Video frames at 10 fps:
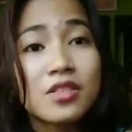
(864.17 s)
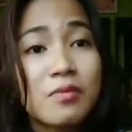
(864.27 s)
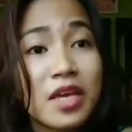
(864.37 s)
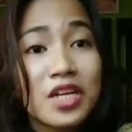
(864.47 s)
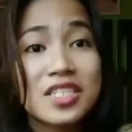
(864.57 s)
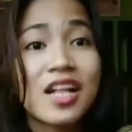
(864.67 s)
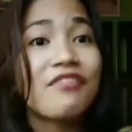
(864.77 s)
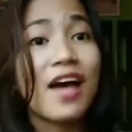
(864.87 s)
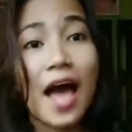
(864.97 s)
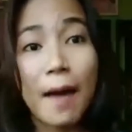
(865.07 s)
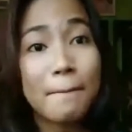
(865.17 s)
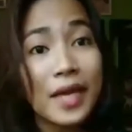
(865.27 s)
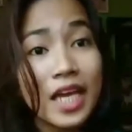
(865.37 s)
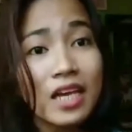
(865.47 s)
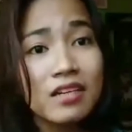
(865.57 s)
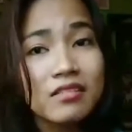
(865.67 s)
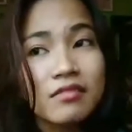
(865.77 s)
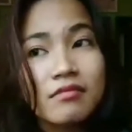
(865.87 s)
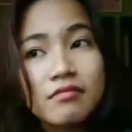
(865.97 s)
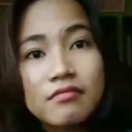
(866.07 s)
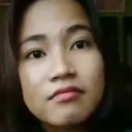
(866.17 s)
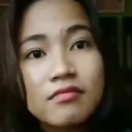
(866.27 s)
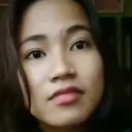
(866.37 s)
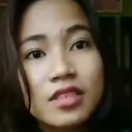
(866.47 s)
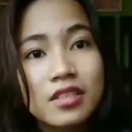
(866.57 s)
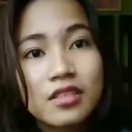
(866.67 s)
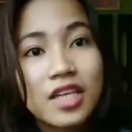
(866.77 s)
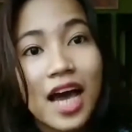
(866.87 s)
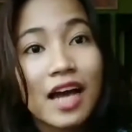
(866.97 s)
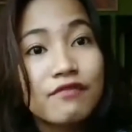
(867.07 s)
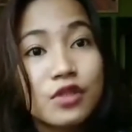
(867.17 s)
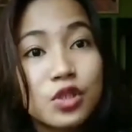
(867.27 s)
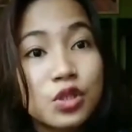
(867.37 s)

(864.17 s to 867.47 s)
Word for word: to make yourself happy, you have to